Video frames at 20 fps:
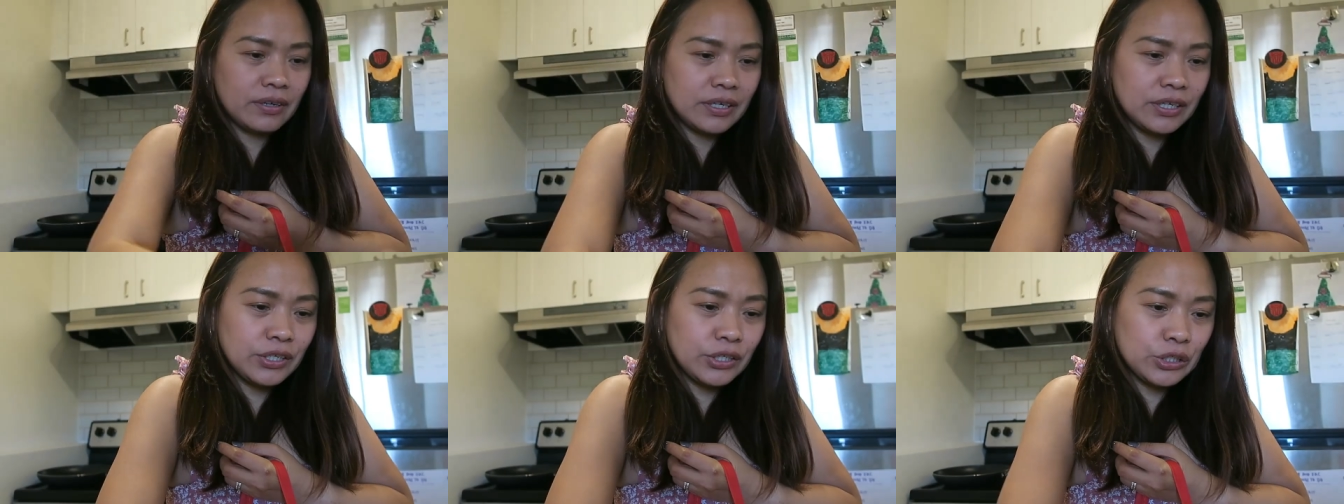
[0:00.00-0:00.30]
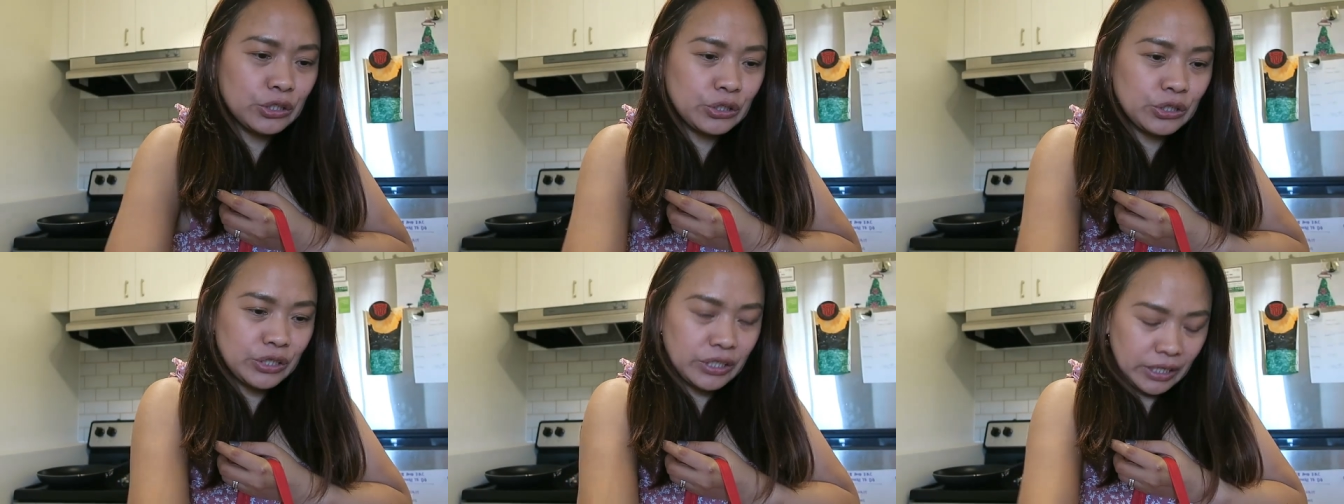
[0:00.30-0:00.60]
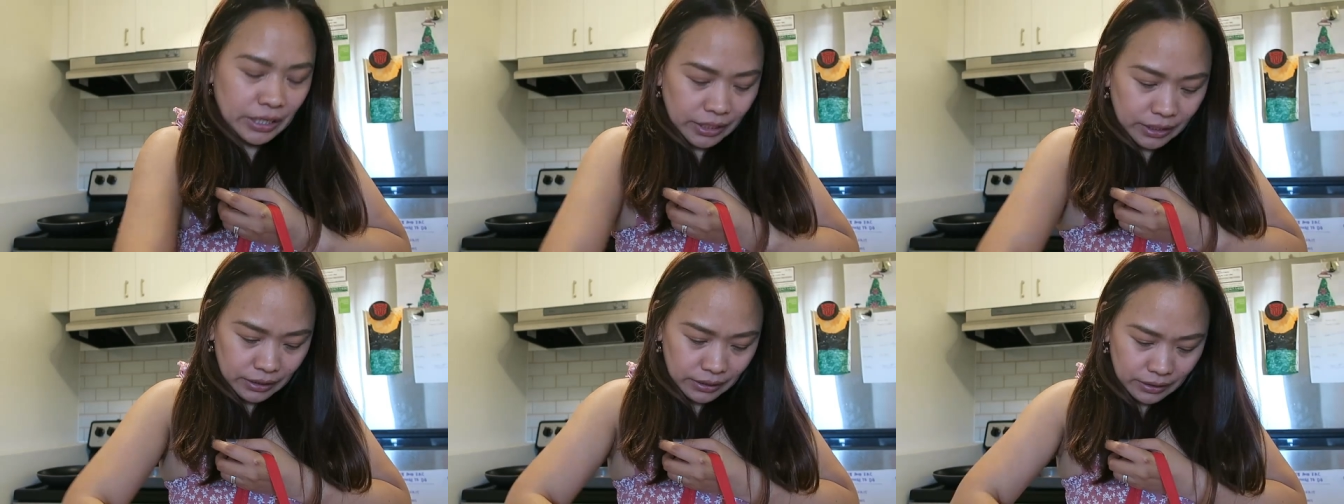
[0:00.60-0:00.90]
the
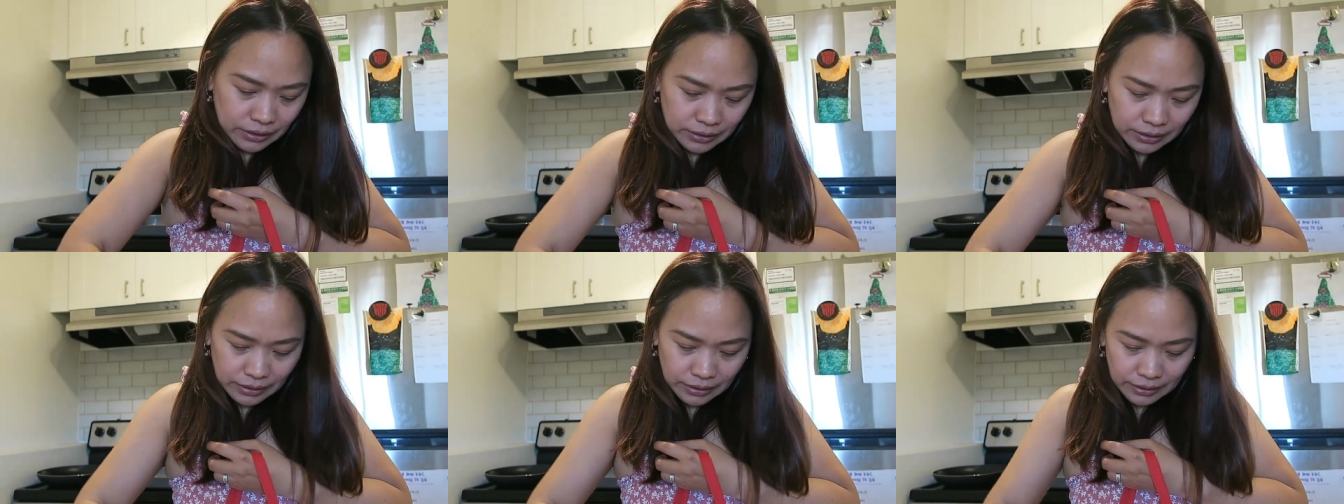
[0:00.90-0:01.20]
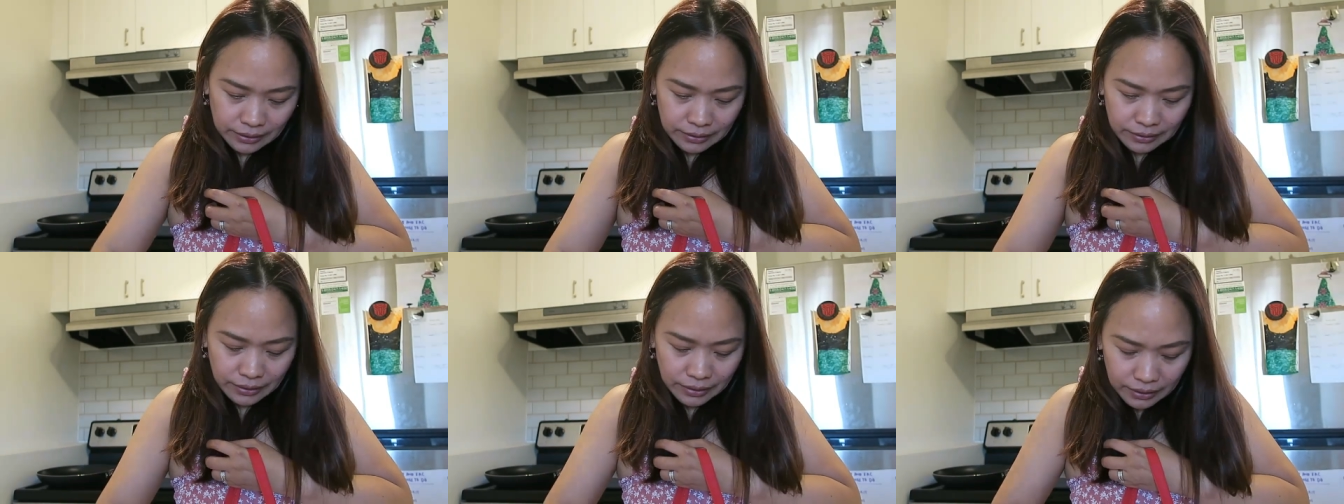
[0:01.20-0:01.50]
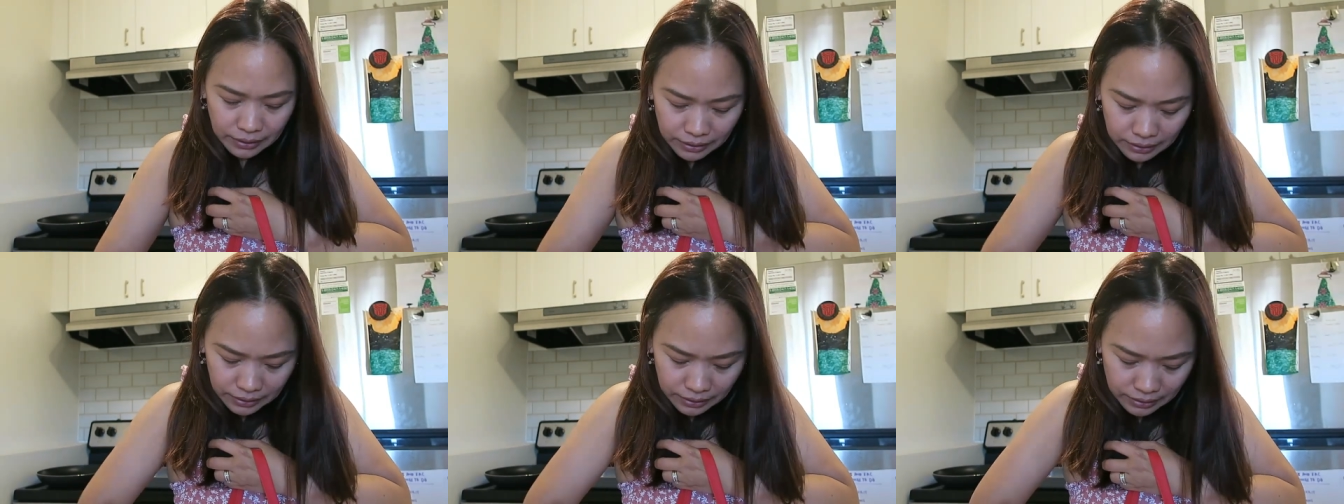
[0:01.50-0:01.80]
internet, I
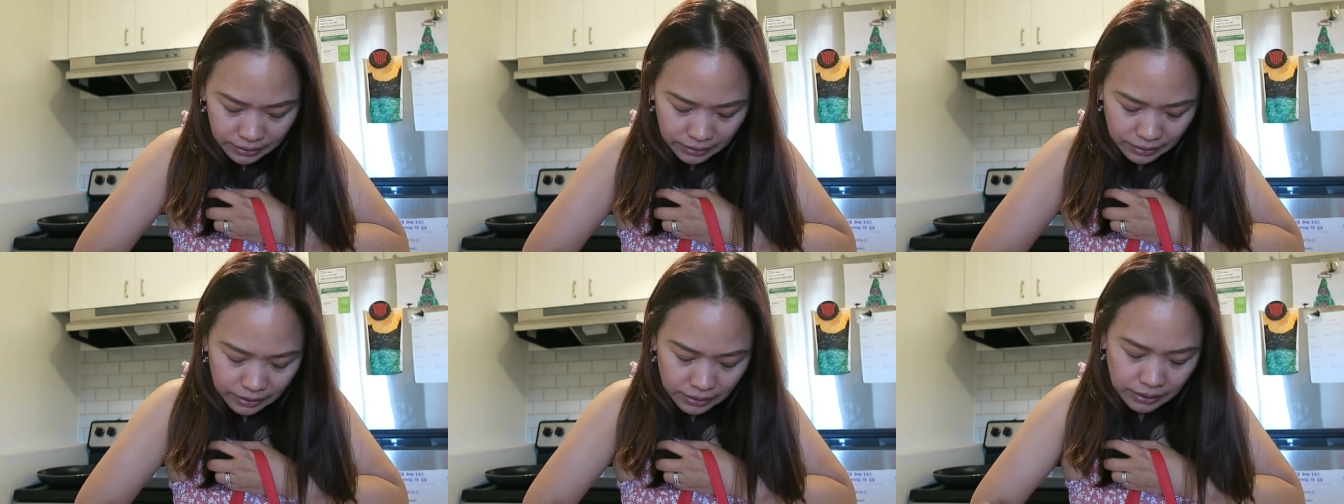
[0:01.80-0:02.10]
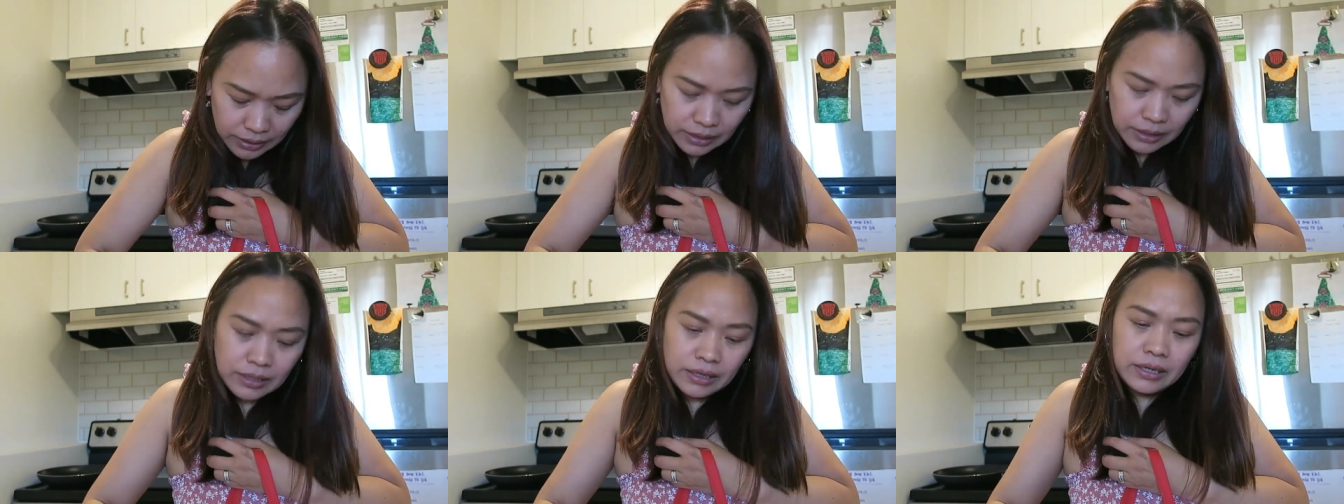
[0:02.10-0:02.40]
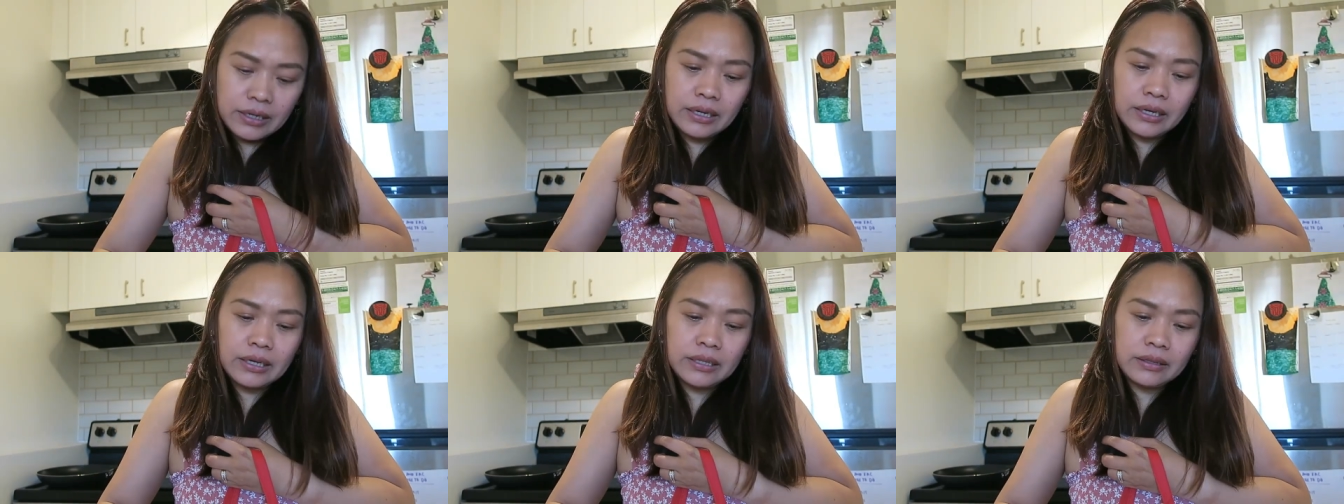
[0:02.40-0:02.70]
think.
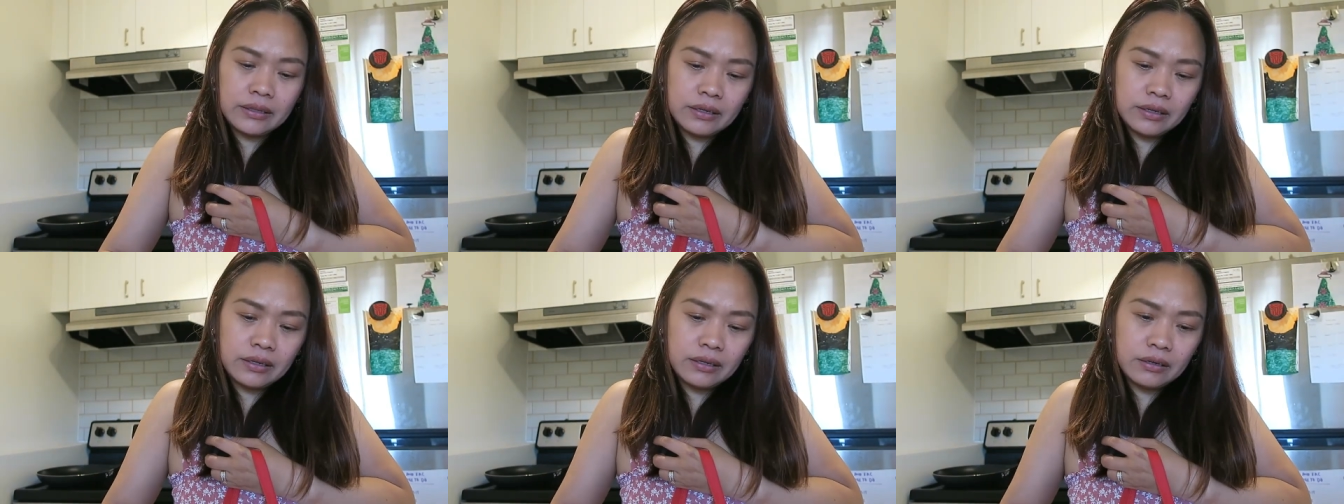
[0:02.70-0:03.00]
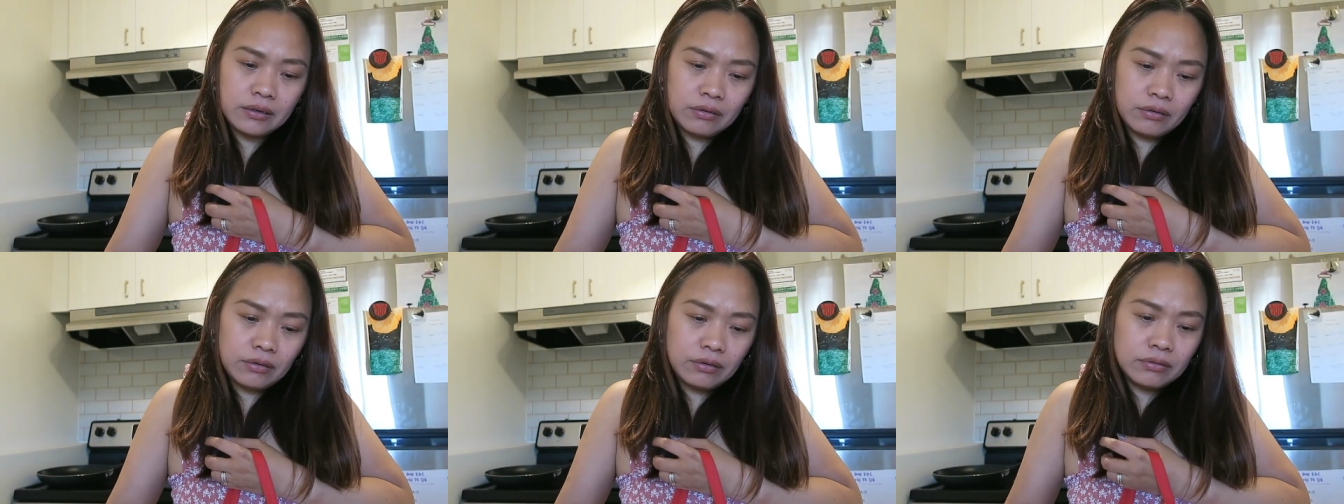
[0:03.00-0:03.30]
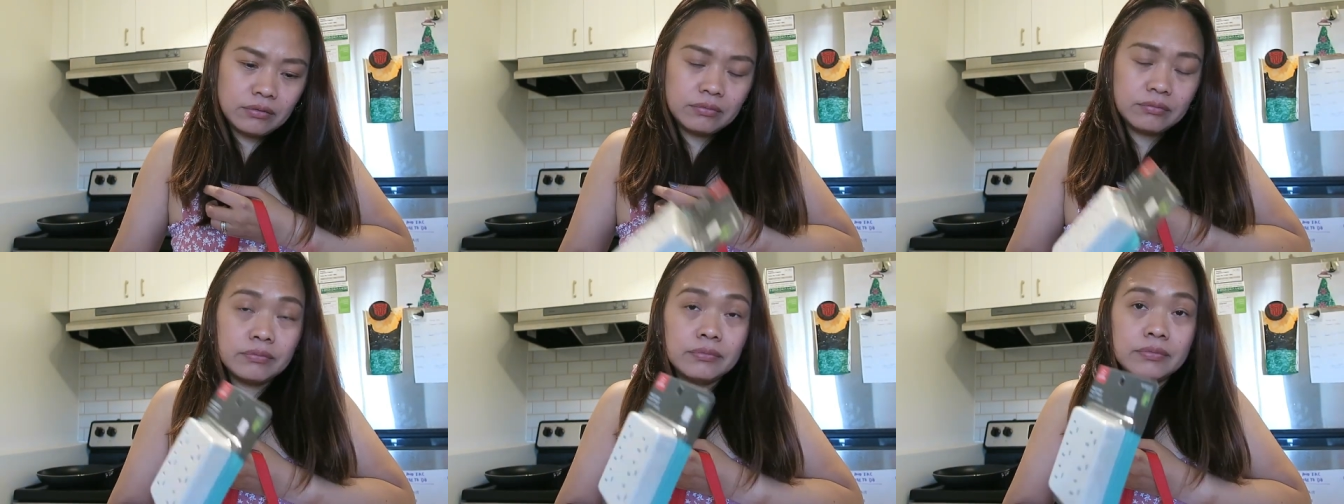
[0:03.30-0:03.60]
And then, oh,